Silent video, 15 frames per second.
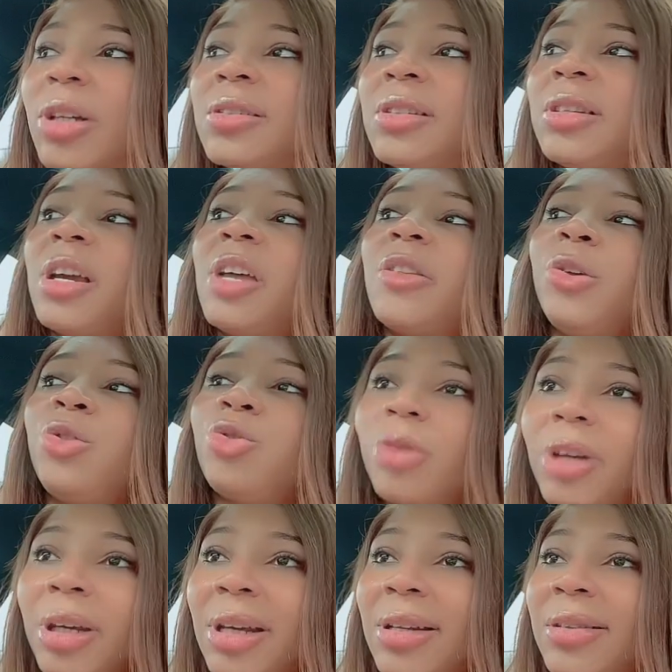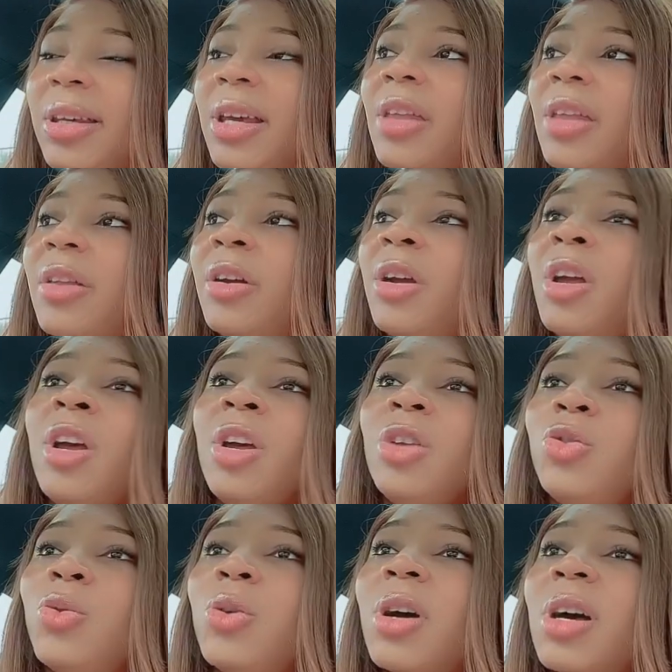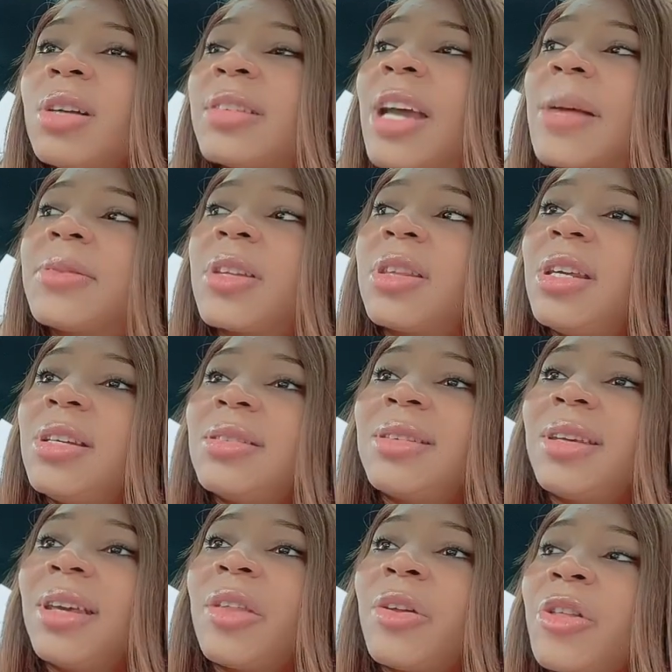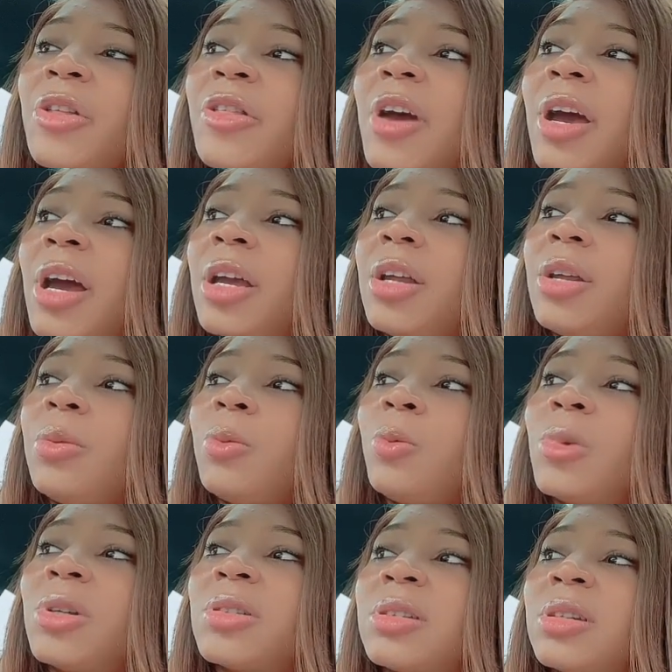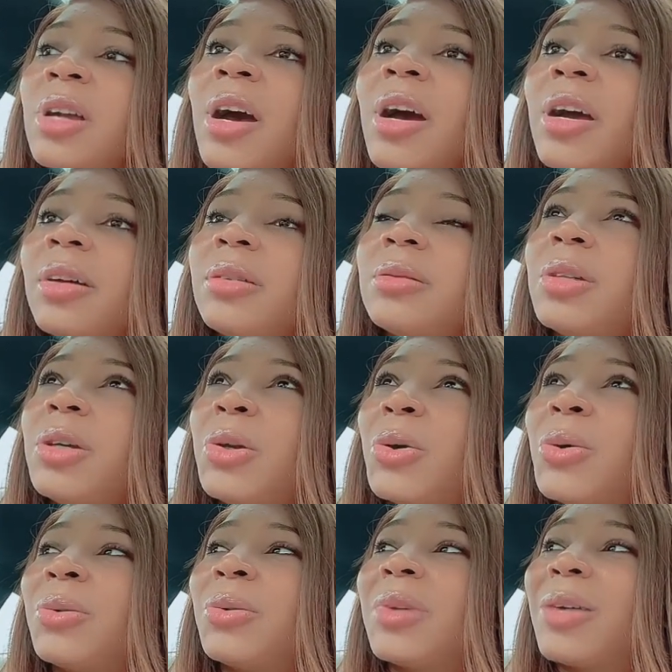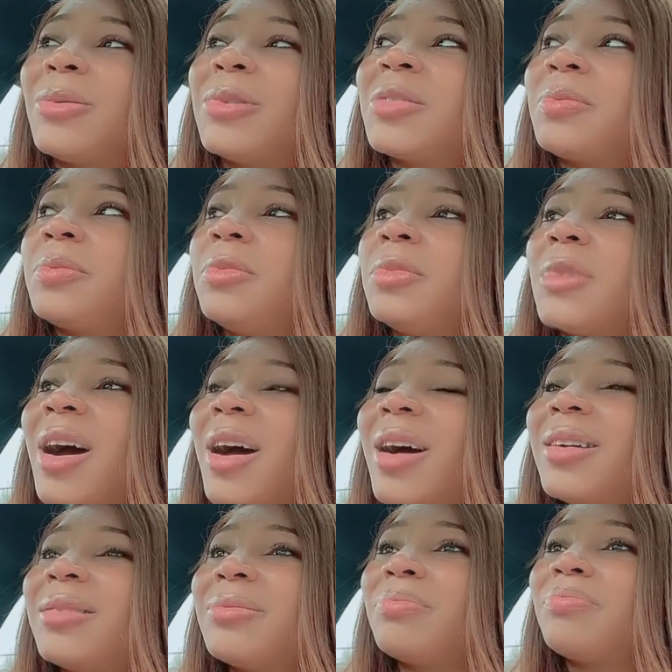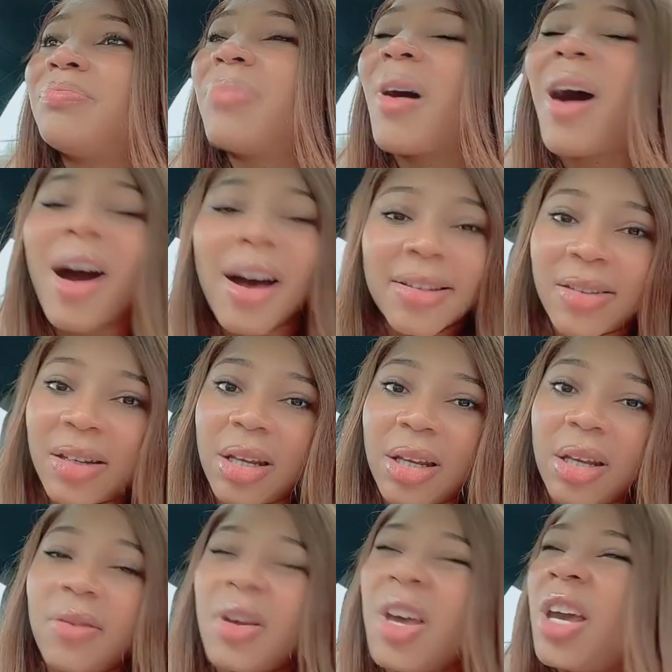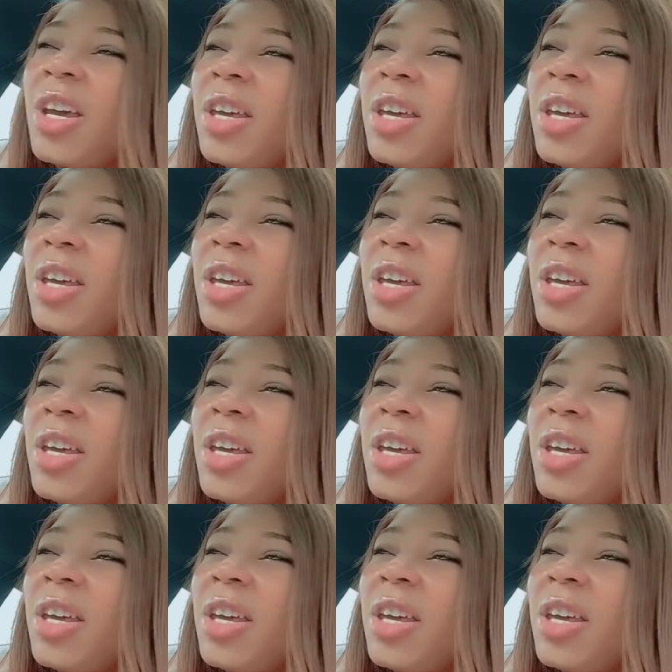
together, drinking together, doing all types of things together that was not, you know, that was not positive.